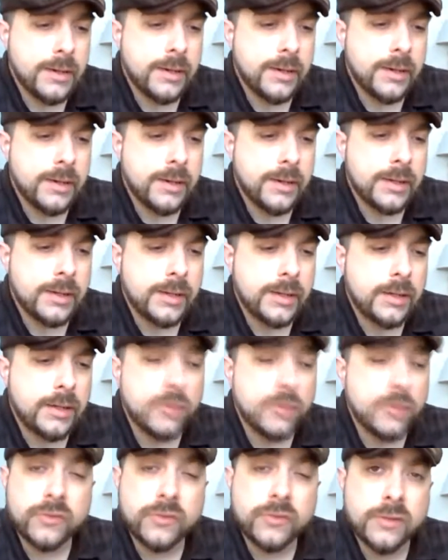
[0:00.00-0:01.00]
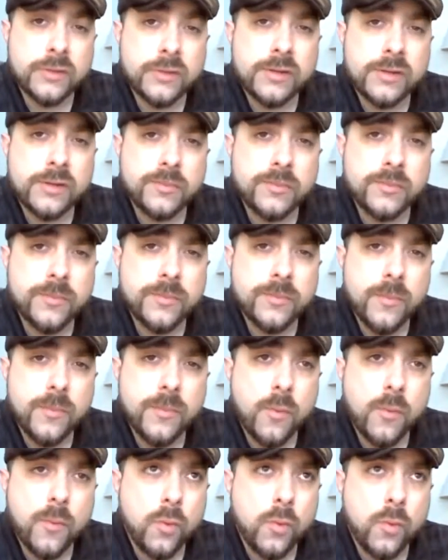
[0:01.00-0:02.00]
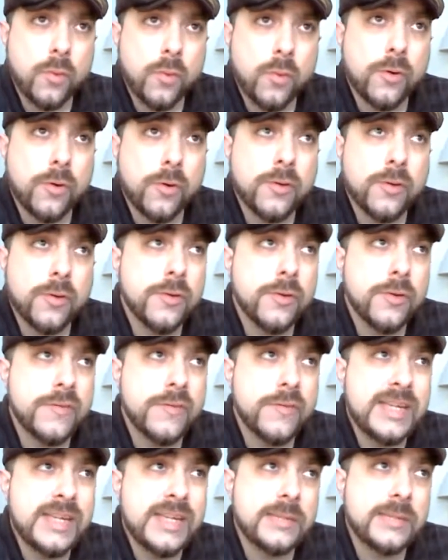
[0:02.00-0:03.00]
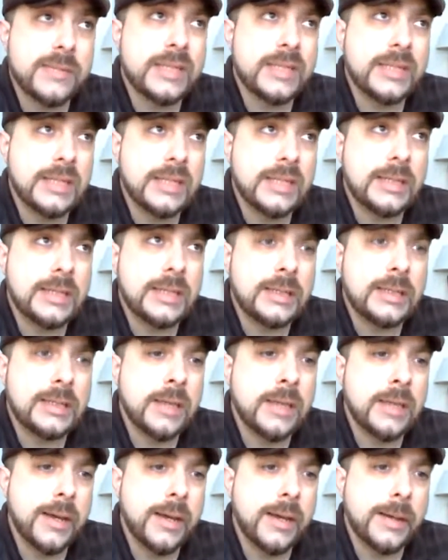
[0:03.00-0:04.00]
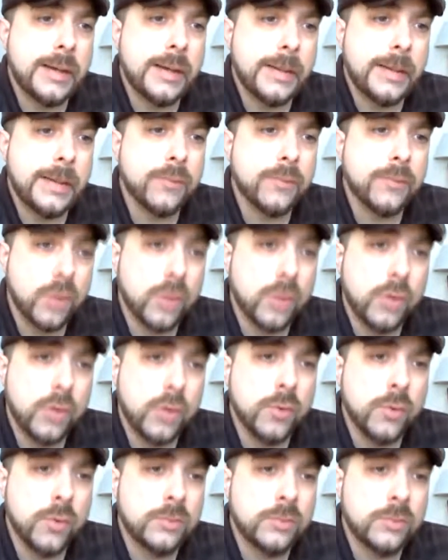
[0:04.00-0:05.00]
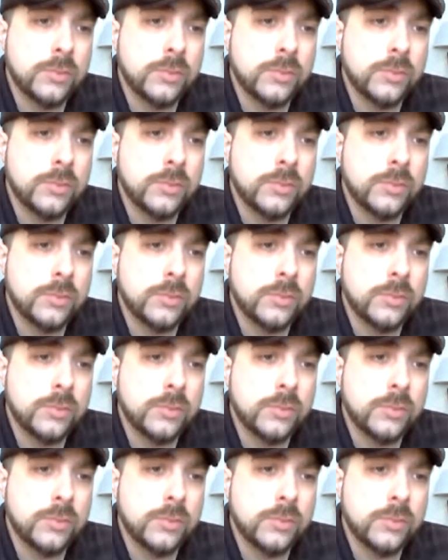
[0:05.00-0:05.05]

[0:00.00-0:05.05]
in a culture that is more vehemently pro